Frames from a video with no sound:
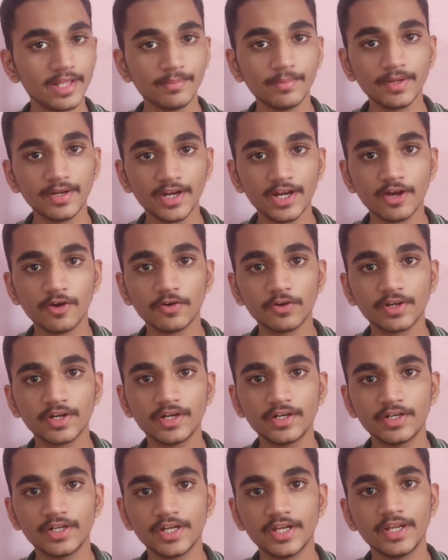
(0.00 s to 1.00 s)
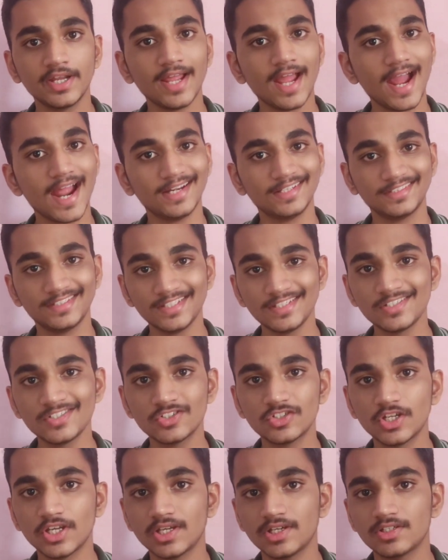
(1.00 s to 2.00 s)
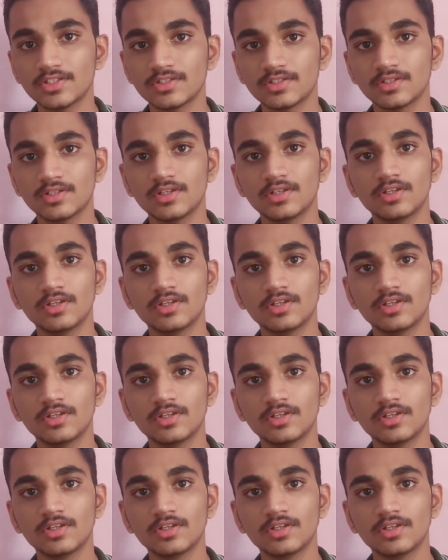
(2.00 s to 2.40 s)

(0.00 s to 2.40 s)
labor in our country at this stage.